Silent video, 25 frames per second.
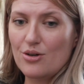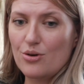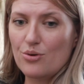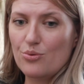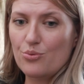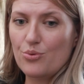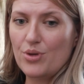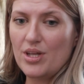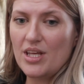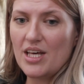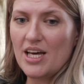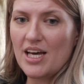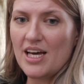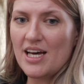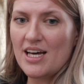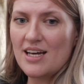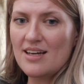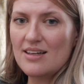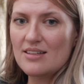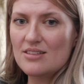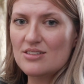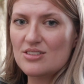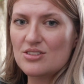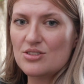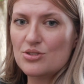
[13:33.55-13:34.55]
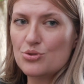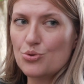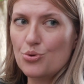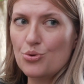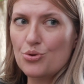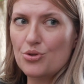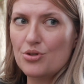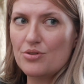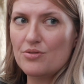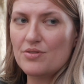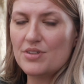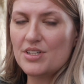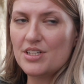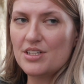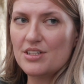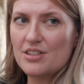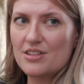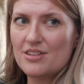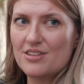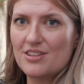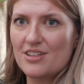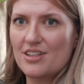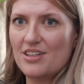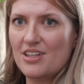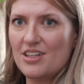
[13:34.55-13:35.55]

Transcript: we had sort of an